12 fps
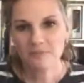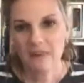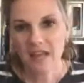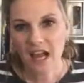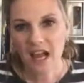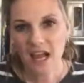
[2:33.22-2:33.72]

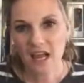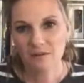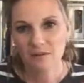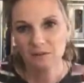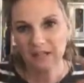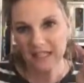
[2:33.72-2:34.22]

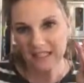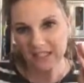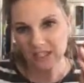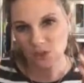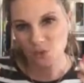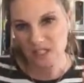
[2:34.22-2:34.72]
behind would be like
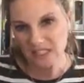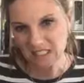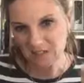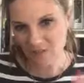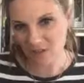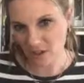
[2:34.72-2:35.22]
this
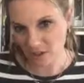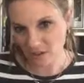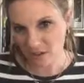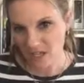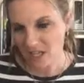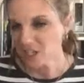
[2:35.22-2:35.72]
greasy
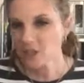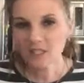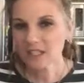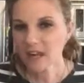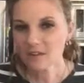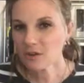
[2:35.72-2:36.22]
feel. So
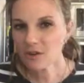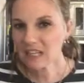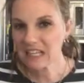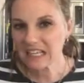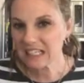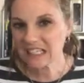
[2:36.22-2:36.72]
it never
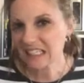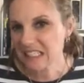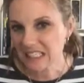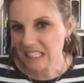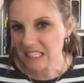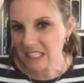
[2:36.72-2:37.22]
really
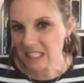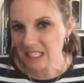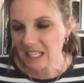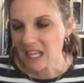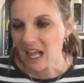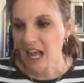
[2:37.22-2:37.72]
cleaned it.
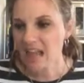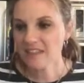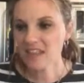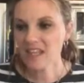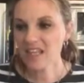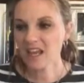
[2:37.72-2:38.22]
And
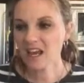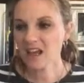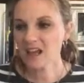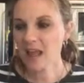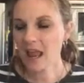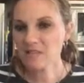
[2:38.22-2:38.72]
then
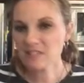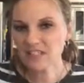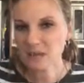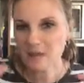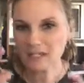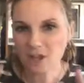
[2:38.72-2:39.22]
every
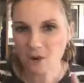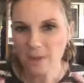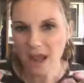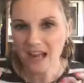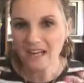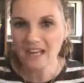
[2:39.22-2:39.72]
time I'd go
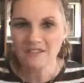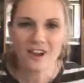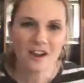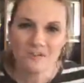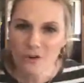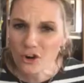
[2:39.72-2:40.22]
back, and I've
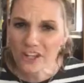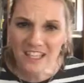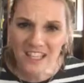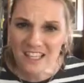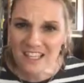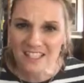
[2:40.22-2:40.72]
got 4
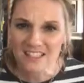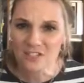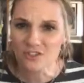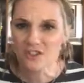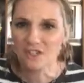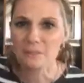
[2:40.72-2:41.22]
kids,
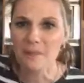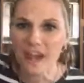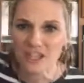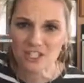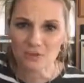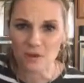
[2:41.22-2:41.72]
so you can
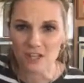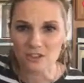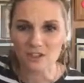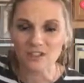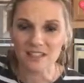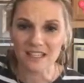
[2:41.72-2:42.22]
imagine what
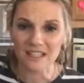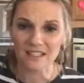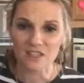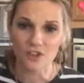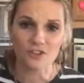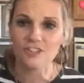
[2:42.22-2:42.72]
it looked like
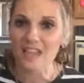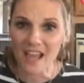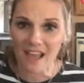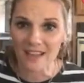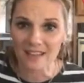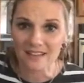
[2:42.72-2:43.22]
in another
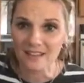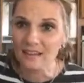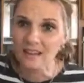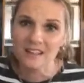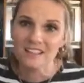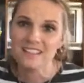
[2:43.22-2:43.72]
day.
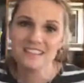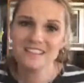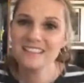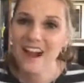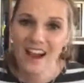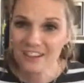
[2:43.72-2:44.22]

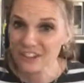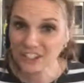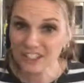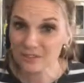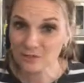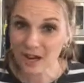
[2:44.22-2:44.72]
Not
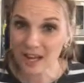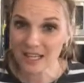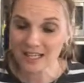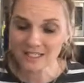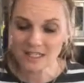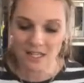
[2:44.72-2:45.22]
good,
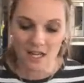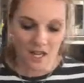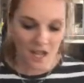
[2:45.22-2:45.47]
right?